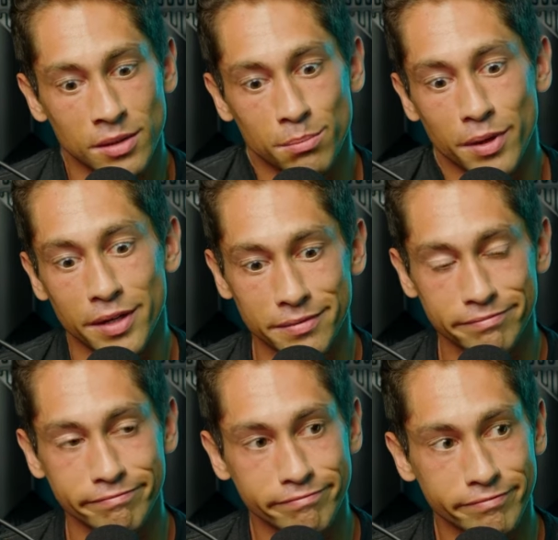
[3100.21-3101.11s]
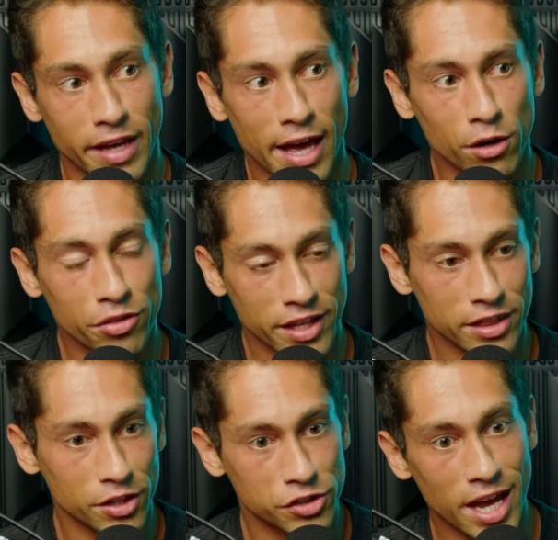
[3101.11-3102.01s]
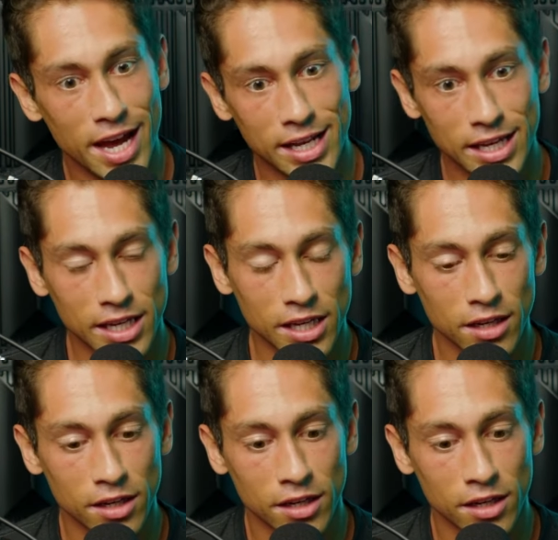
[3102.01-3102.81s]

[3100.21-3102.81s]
but I don't think there's any